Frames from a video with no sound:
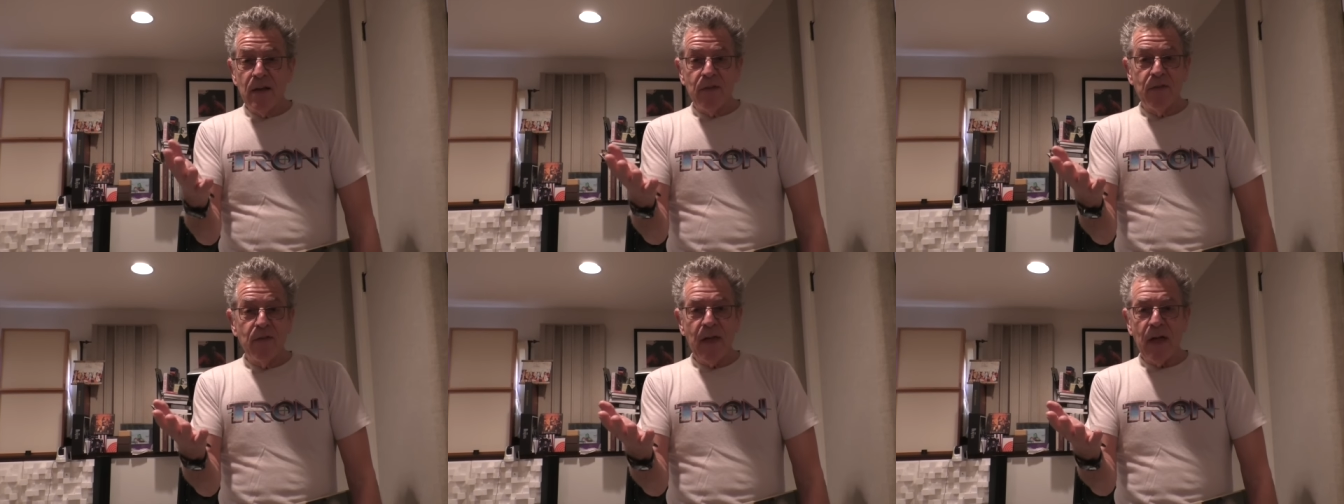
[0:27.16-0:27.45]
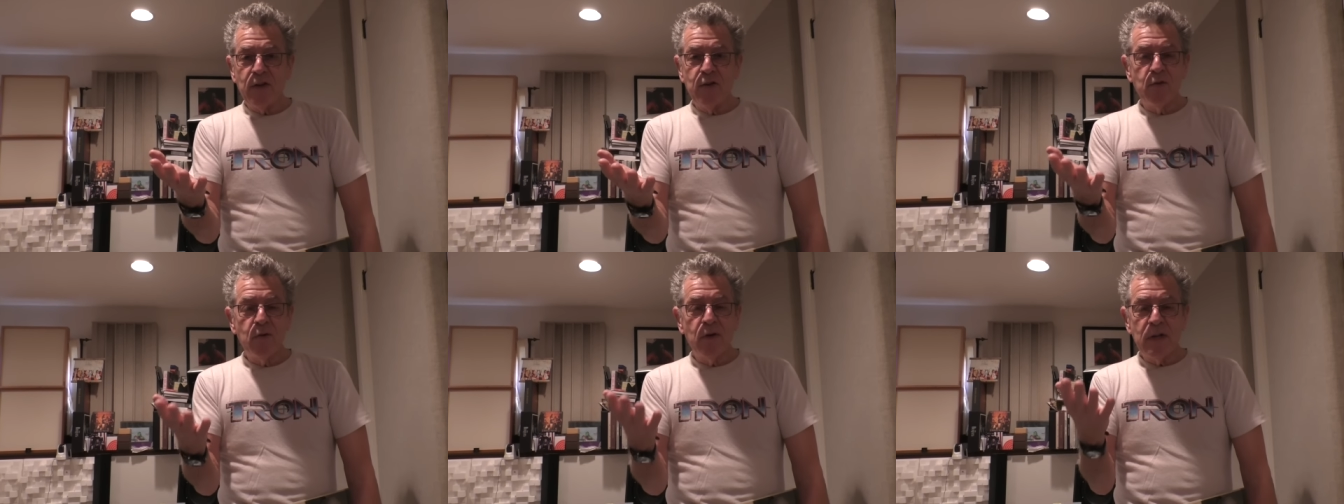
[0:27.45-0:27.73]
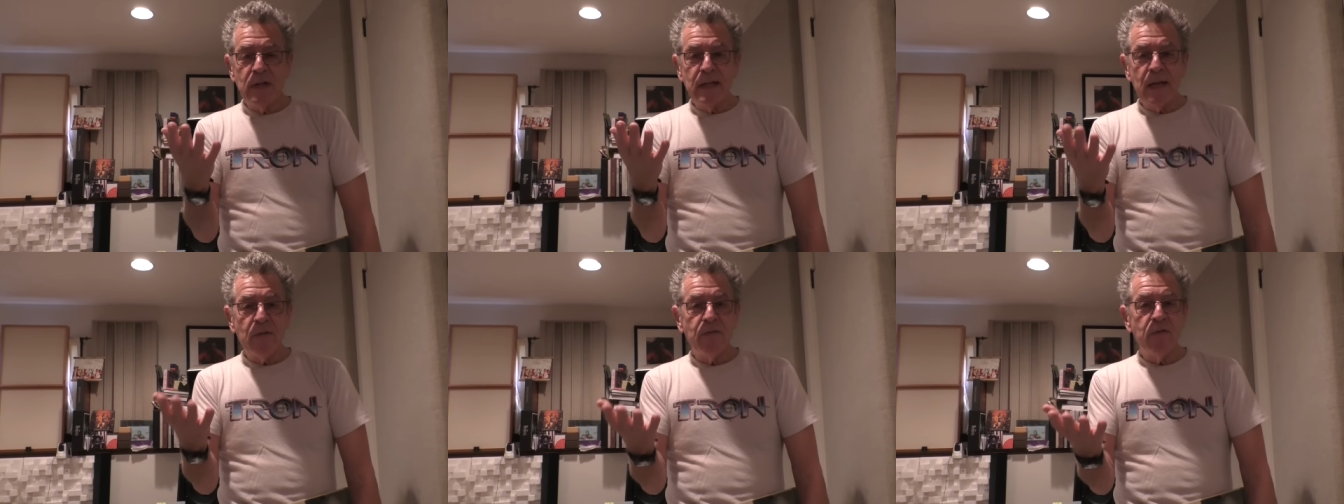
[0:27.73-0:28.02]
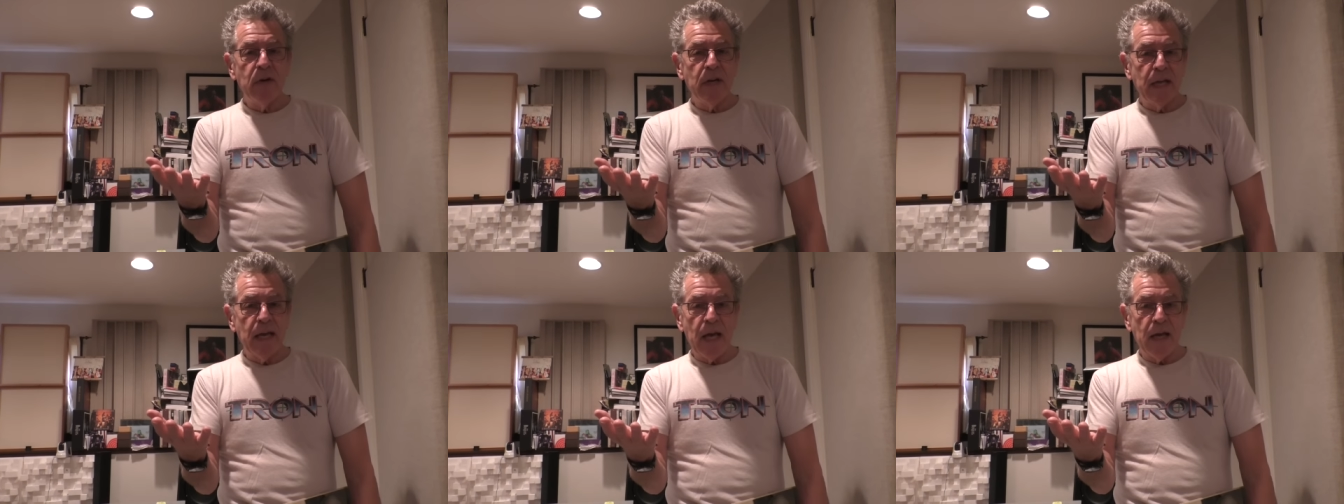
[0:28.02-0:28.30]
that you could
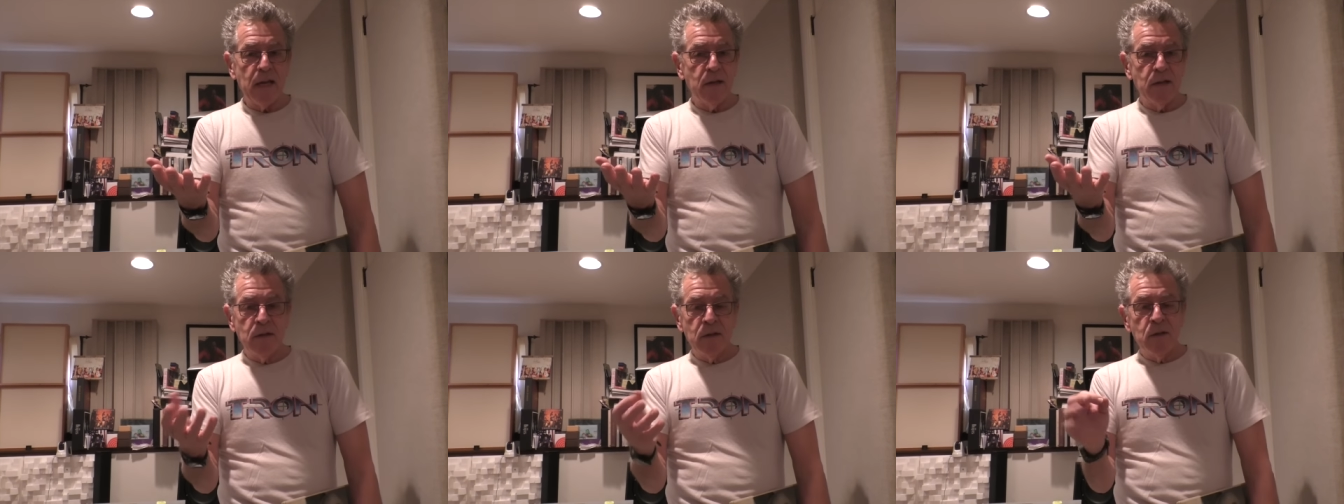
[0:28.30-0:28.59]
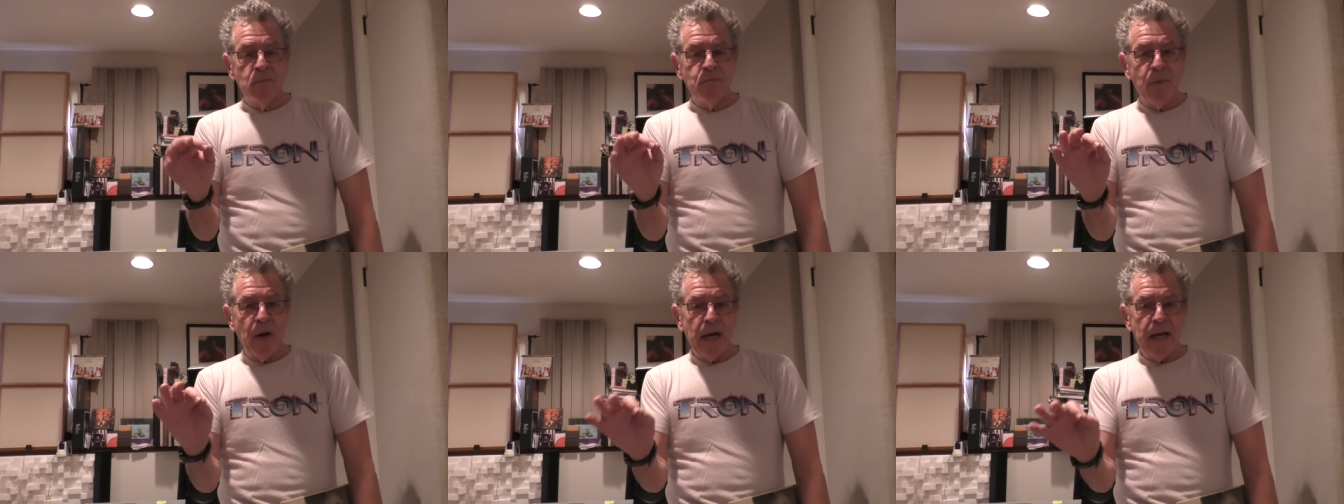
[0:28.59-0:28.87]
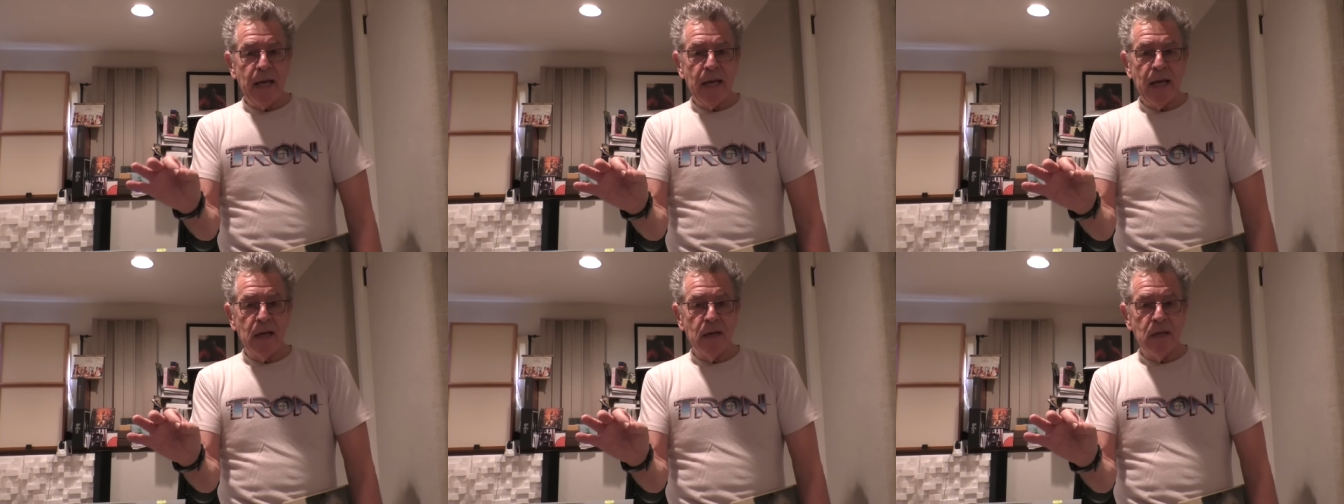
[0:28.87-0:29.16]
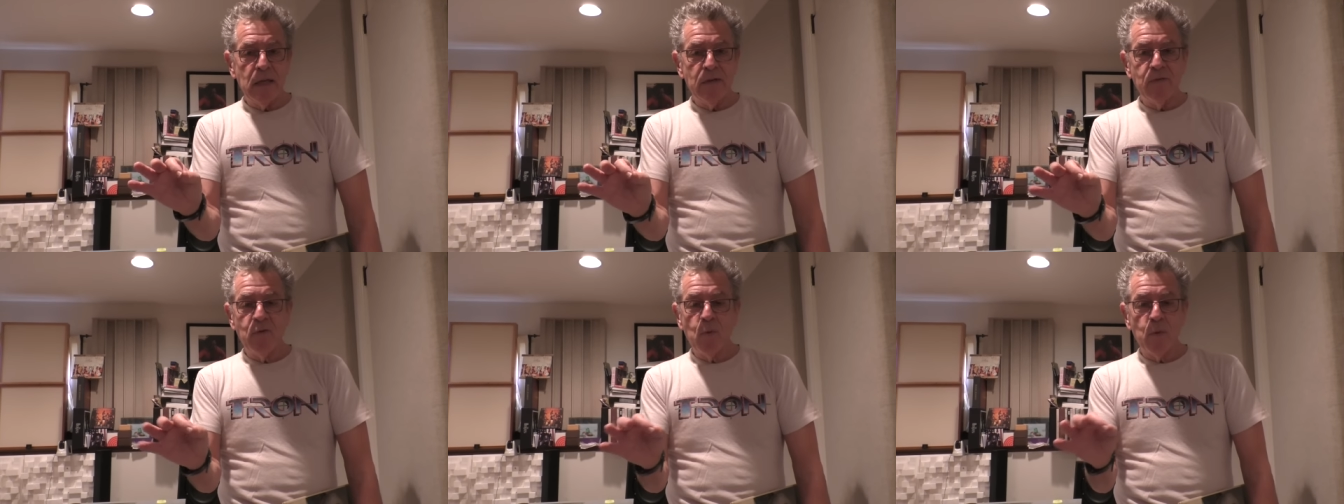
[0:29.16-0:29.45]
never get by
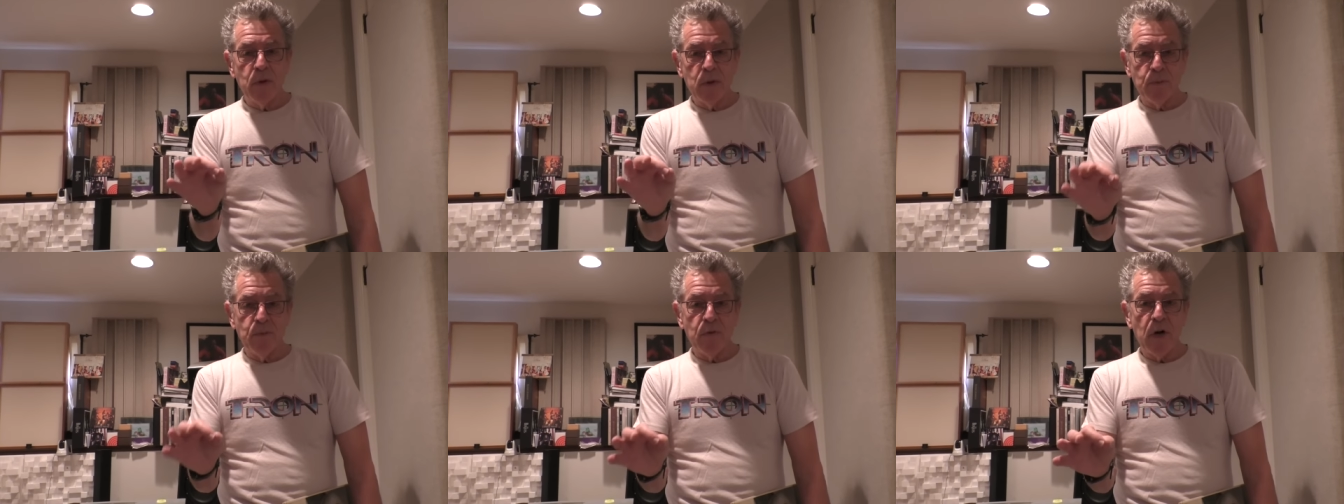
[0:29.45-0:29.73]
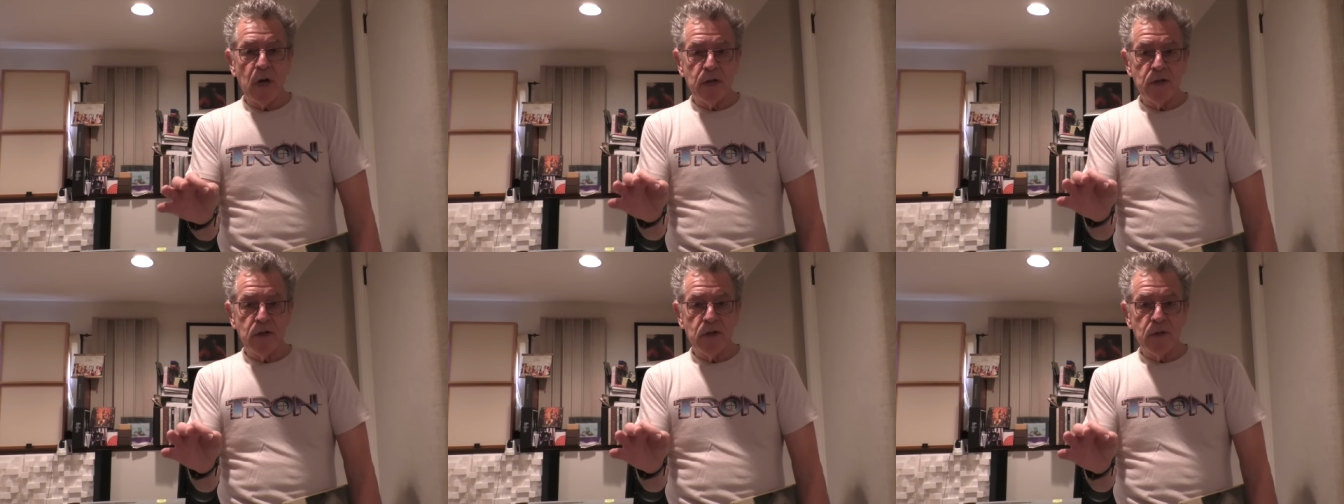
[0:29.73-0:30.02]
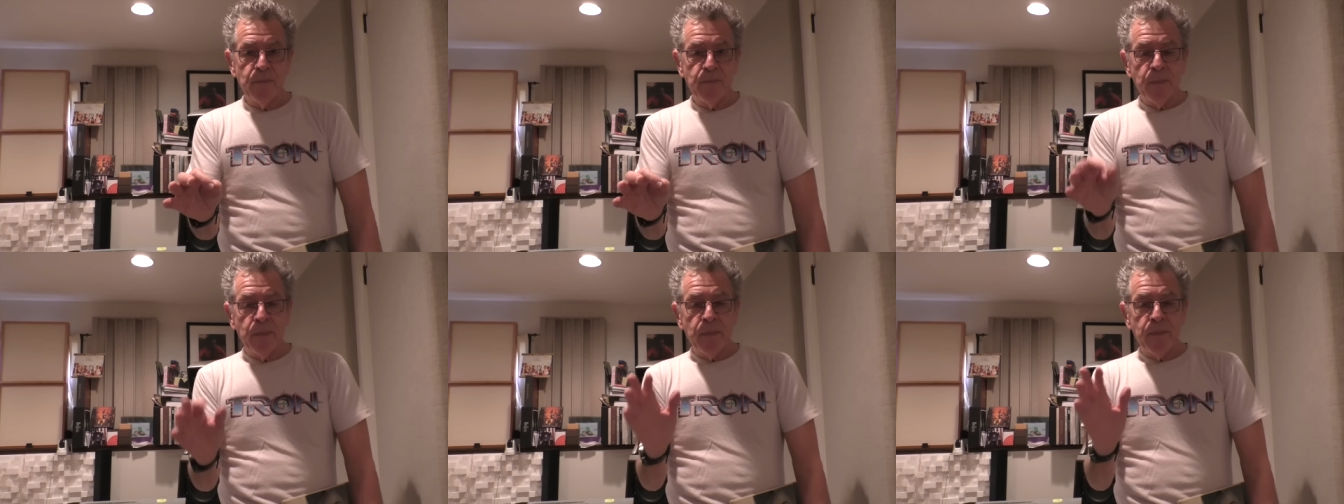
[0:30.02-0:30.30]
hand even with a brush.